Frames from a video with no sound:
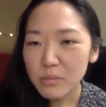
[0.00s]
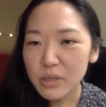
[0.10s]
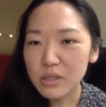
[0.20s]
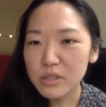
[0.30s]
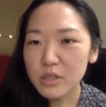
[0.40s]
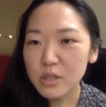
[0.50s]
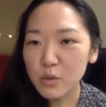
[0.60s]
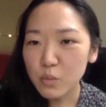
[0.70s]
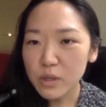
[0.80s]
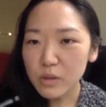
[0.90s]
because it,
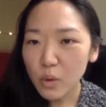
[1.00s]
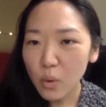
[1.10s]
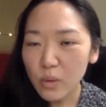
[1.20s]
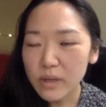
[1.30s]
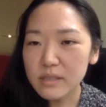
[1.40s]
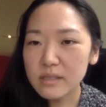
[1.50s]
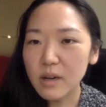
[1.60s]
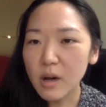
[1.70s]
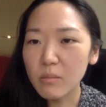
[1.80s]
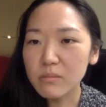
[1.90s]
it will always
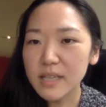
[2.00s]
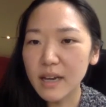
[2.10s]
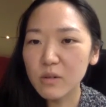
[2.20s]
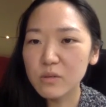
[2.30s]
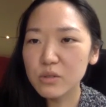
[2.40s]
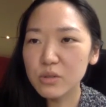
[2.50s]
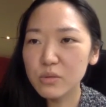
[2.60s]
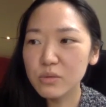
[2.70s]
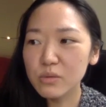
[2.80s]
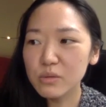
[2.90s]
come down
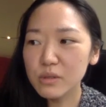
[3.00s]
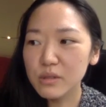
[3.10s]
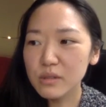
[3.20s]
to